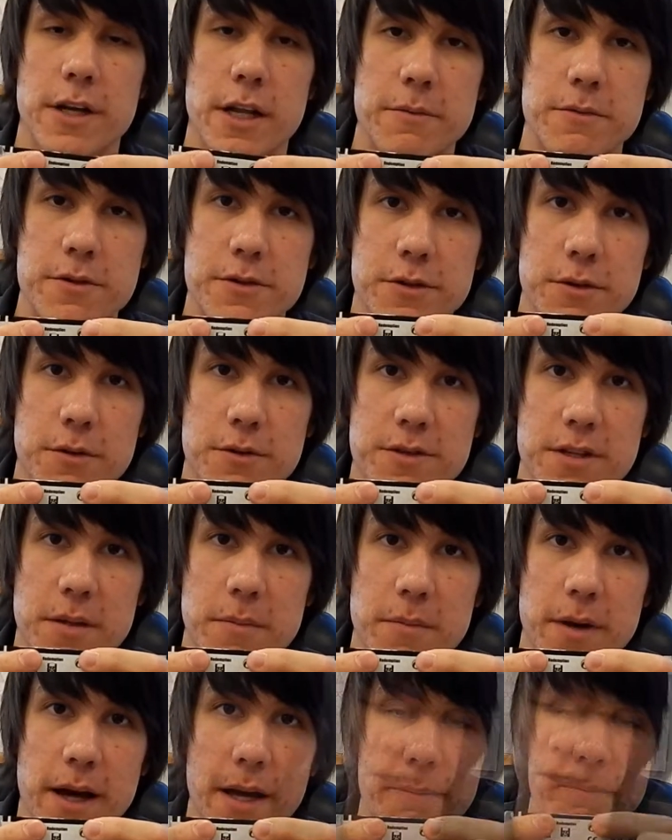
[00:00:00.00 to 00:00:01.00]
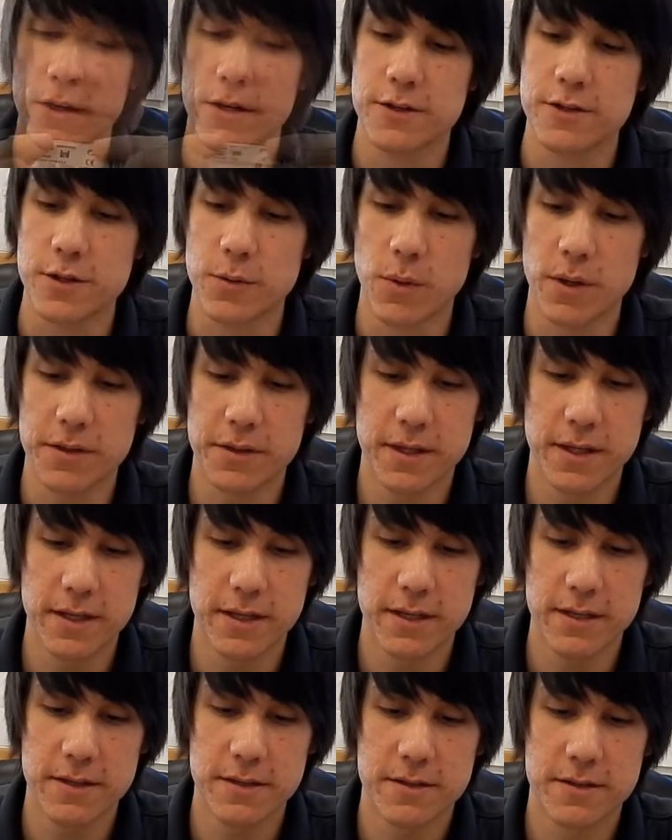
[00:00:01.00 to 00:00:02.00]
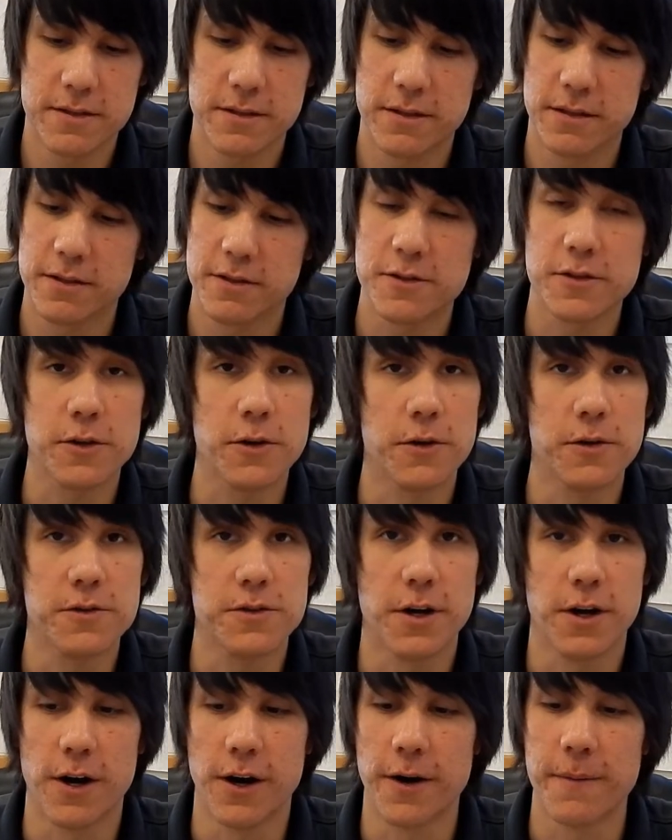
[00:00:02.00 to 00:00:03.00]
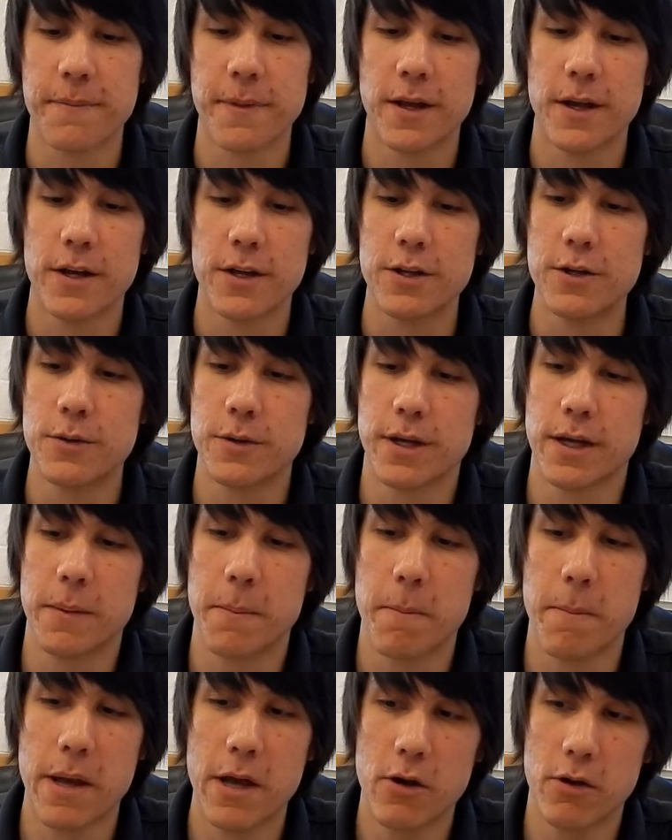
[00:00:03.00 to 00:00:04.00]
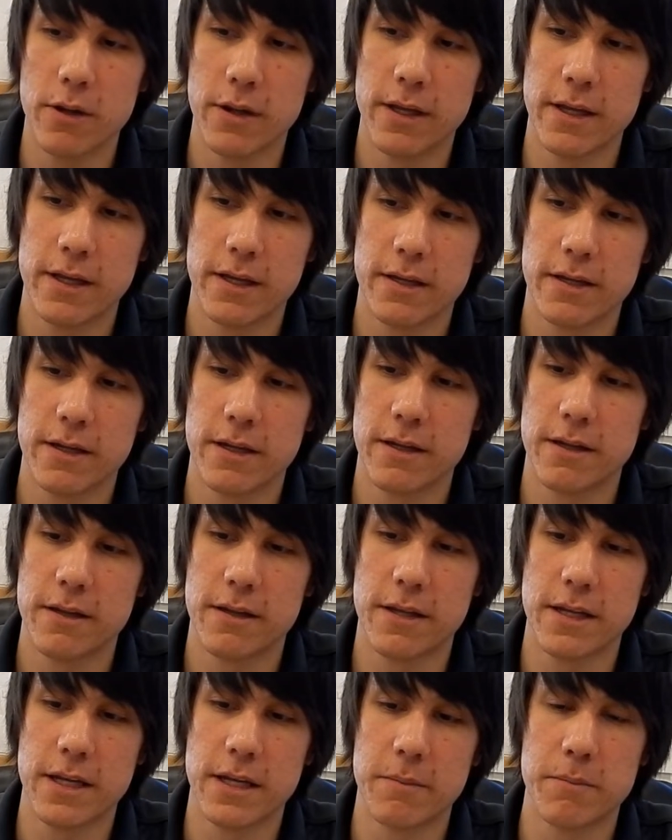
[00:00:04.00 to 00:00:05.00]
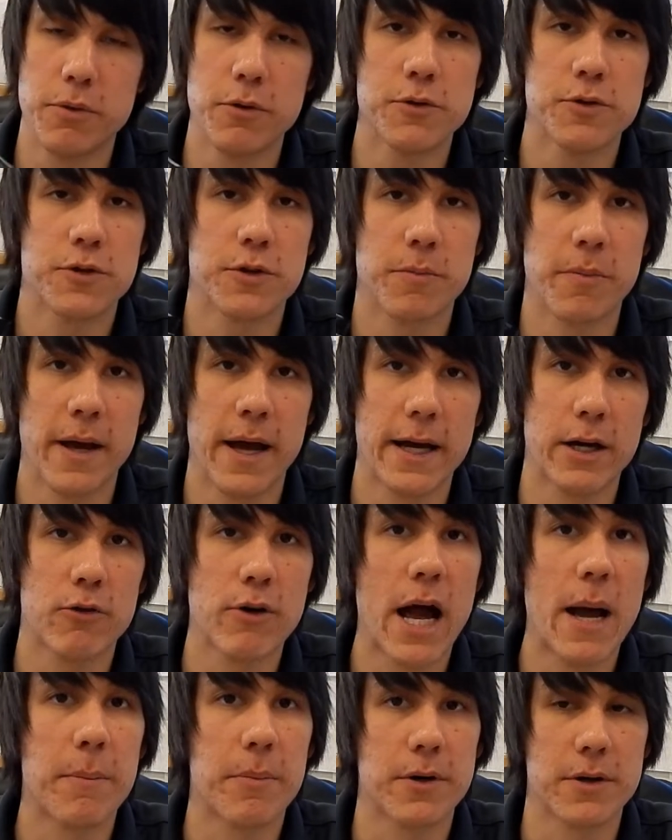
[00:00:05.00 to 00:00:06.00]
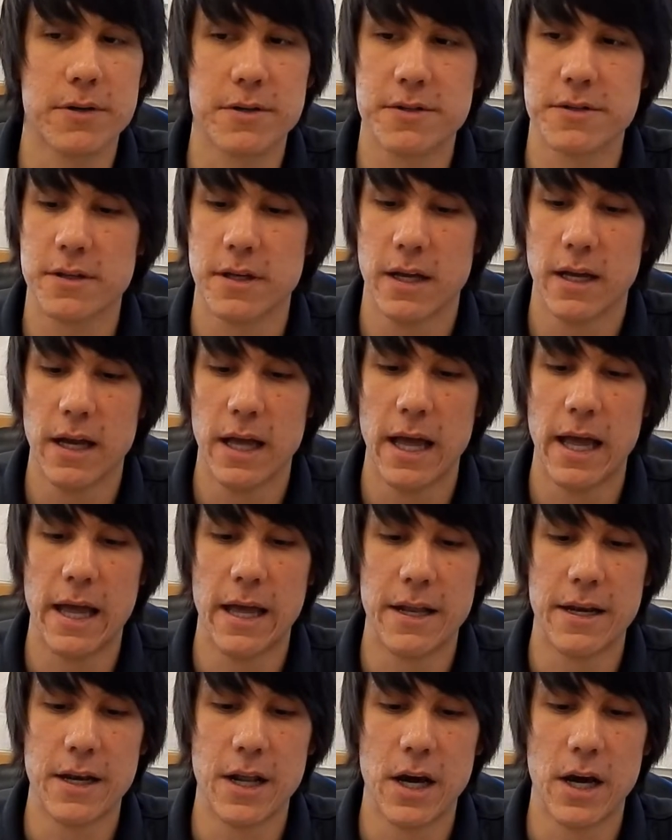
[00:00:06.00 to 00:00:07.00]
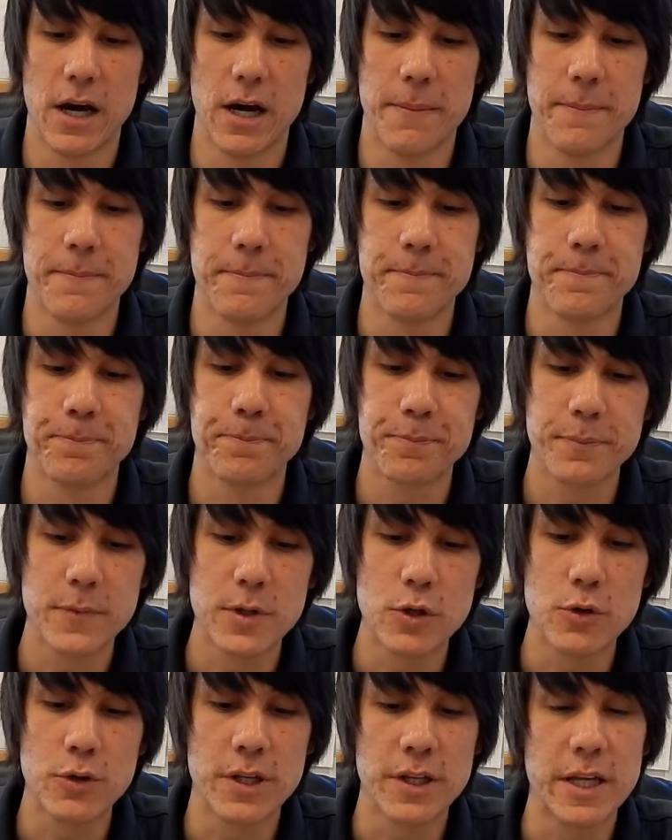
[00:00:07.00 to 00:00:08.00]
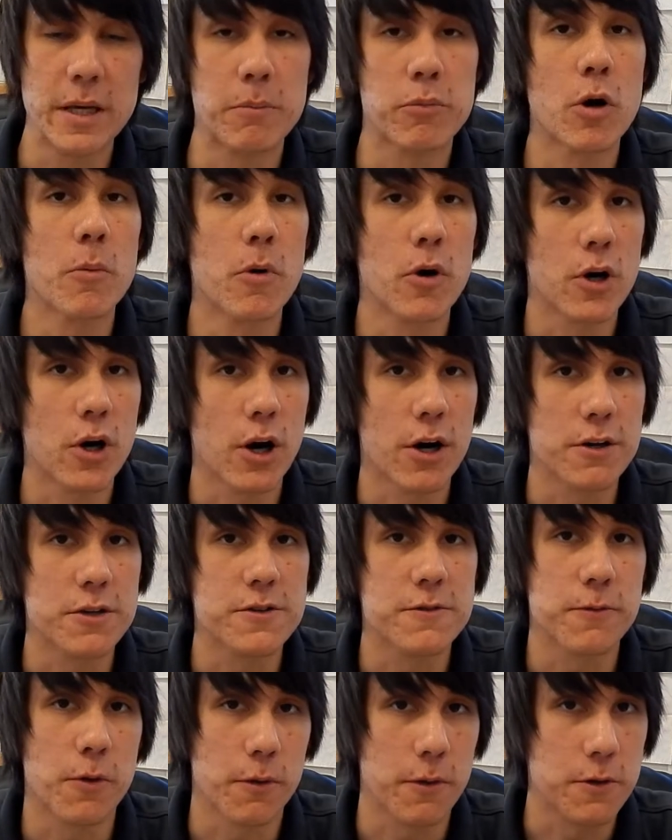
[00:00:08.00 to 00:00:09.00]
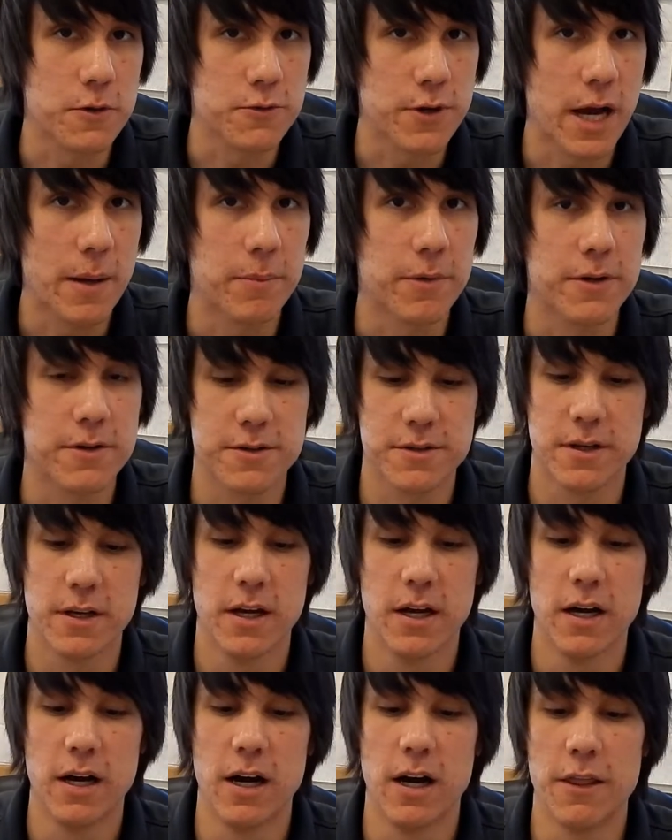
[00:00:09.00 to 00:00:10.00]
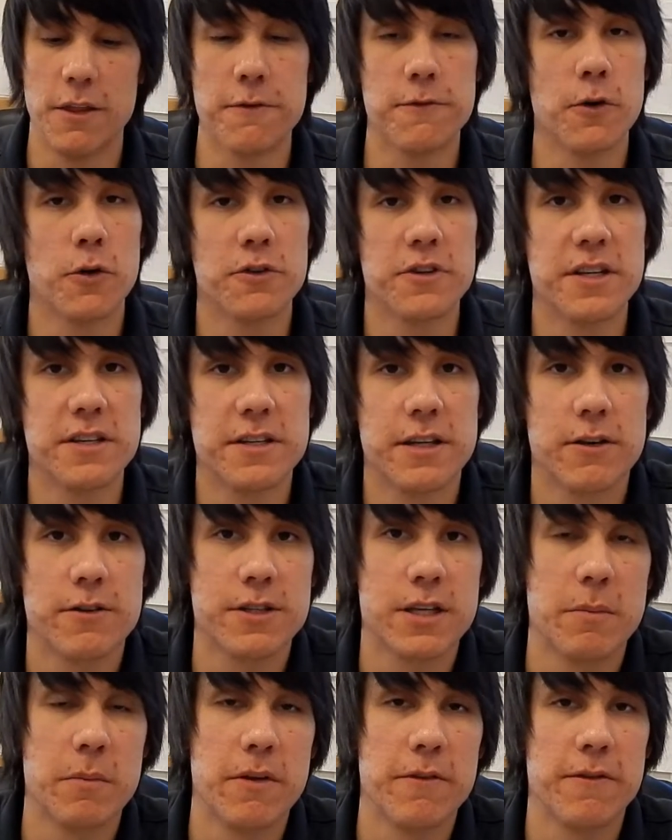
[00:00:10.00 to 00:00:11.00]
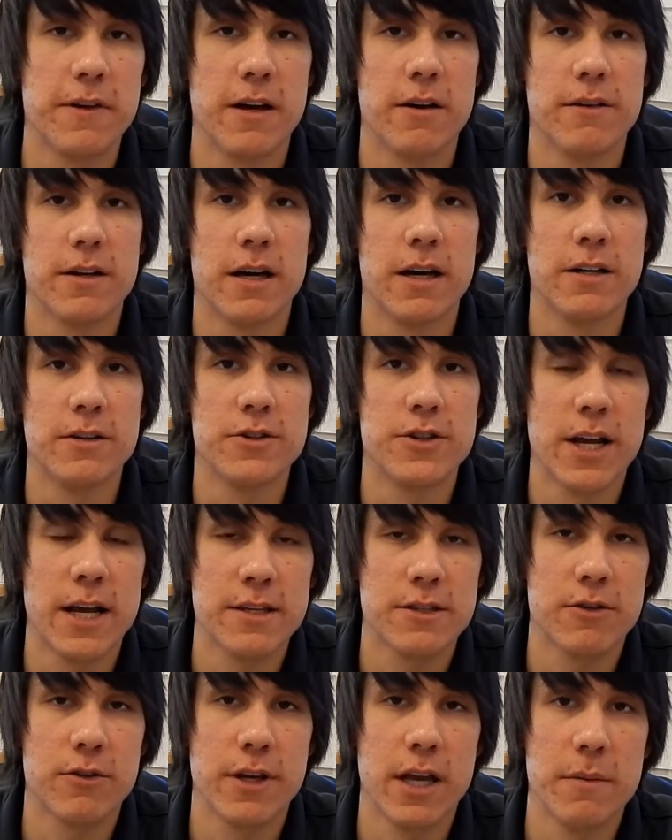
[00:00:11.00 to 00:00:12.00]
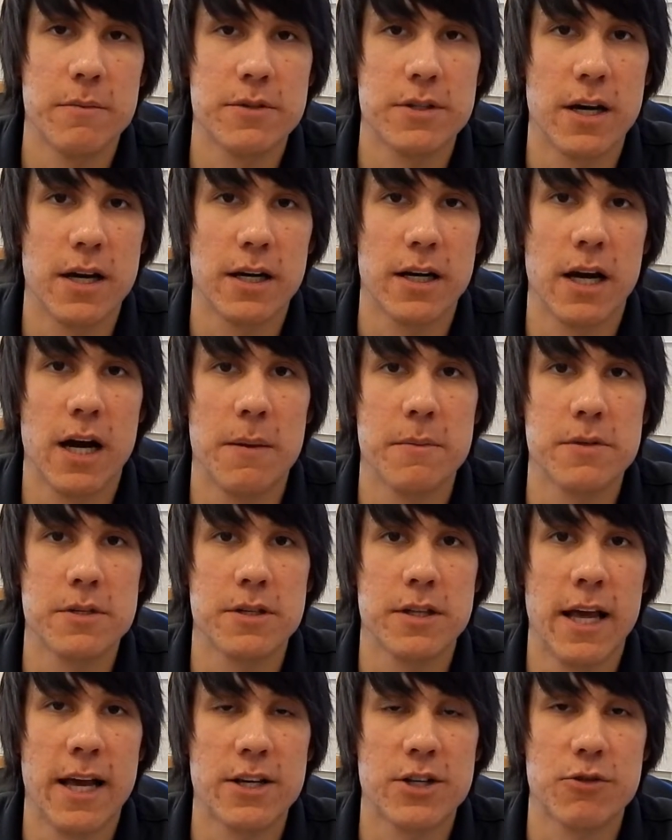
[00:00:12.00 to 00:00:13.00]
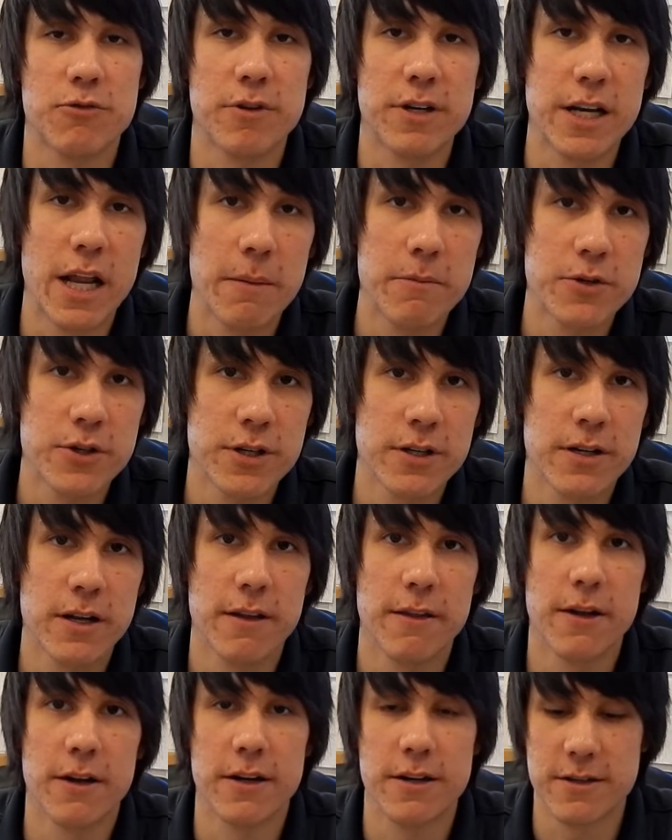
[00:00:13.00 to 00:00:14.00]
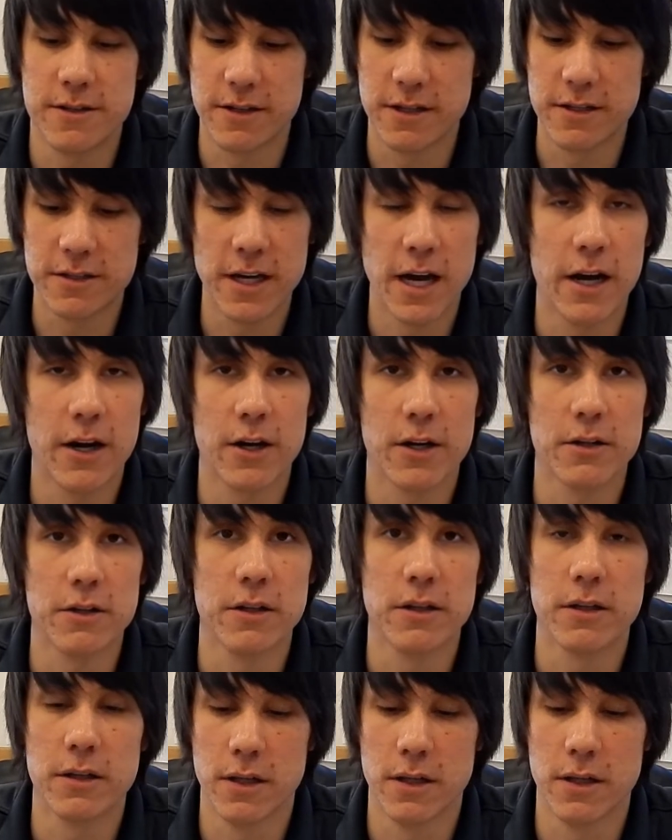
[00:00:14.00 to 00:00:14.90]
redemption skulls on the back. So what these skulls are, you can mail in the booster pack wrappers, and you can get promo cards for those wrappers. The full details can be found on jascogames.com/redemption. There is an entire